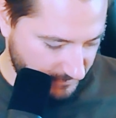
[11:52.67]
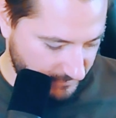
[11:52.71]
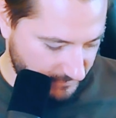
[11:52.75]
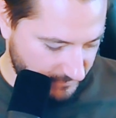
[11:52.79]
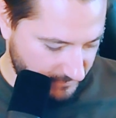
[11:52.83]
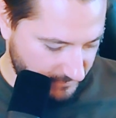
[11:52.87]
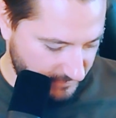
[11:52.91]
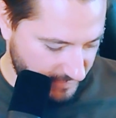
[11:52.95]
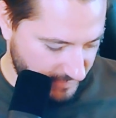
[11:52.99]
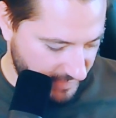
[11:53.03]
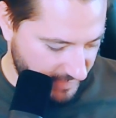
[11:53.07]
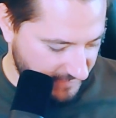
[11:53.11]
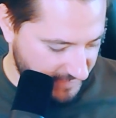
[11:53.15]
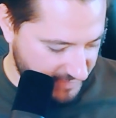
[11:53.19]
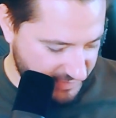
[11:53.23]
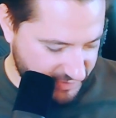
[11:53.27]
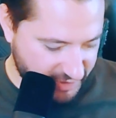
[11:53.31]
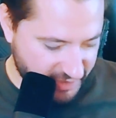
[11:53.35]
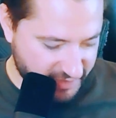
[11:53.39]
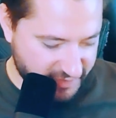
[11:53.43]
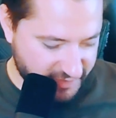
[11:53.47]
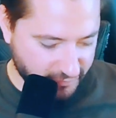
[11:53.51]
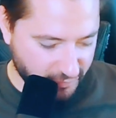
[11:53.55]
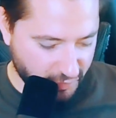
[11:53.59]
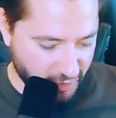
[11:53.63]
Yeah, this
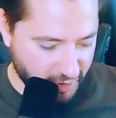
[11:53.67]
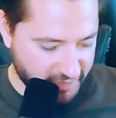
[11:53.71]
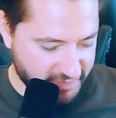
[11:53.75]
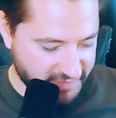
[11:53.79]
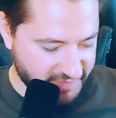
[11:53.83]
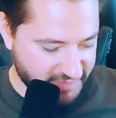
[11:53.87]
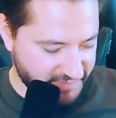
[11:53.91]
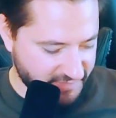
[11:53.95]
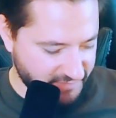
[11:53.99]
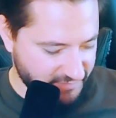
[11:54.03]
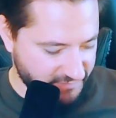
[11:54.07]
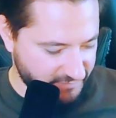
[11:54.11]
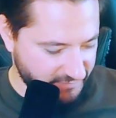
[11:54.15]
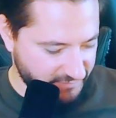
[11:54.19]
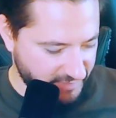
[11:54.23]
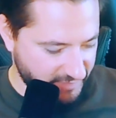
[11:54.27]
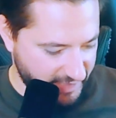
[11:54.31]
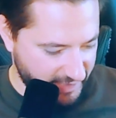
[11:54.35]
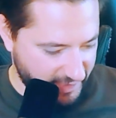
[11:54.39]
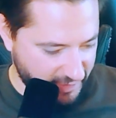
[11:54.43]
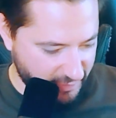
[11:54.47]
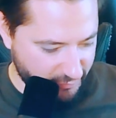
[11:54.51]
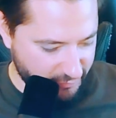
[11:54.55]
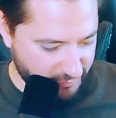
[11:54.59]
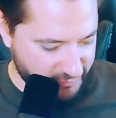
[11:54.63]
just looks
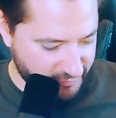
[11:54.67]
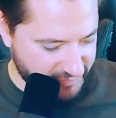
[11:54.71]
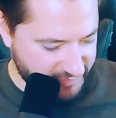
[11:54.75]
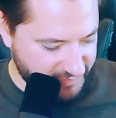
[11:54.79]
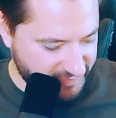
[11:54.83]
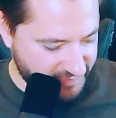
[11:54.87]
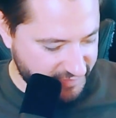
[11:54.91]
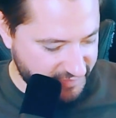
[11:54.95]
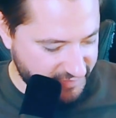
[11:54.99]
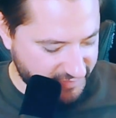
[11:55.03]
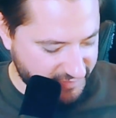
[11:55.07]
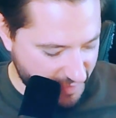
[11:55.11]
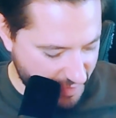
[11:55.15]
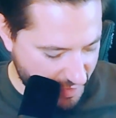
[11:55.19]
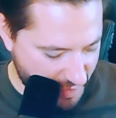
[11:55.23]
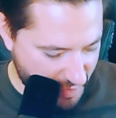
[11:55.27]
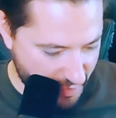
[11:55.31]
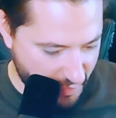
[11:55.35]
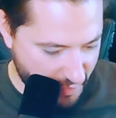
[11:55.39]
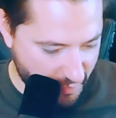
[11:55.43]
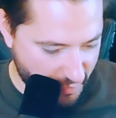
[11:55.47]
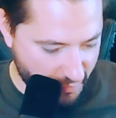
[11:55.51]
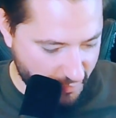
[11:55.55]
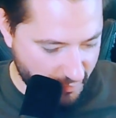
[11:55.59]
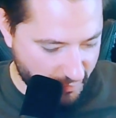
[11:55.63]
like it was
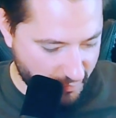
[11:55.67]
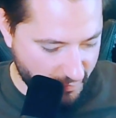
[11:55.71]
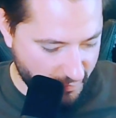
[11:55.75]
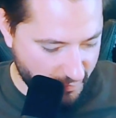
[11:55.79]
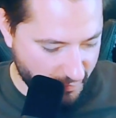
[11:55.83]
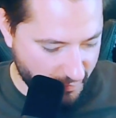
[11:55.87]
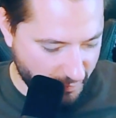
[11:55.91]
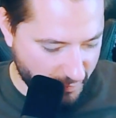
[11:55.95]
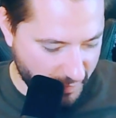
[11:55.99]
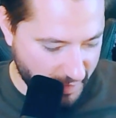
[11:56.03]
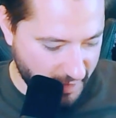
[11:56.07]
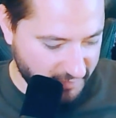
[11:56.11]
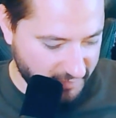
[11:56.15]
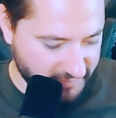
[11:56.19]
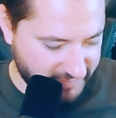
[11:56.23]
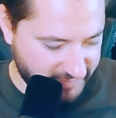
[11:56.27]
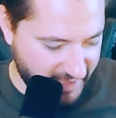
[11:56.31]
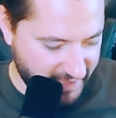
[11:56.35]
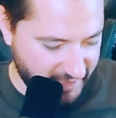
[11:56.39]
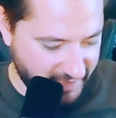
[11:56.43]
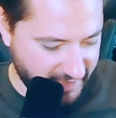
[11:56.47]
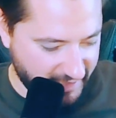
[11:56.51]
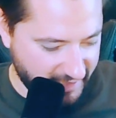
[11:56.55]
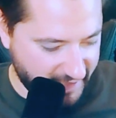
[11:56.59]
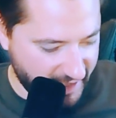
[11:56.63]
so well
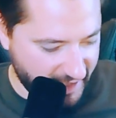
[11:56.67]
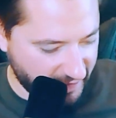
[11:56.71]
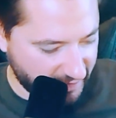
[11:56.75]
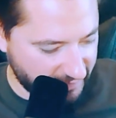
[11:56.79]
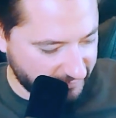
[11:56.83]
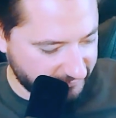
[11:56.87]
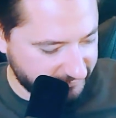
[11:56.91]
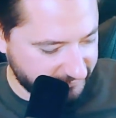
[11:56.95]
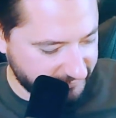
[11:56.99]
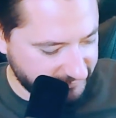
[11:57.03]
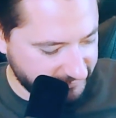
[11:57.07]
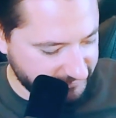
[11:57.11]
taken care of.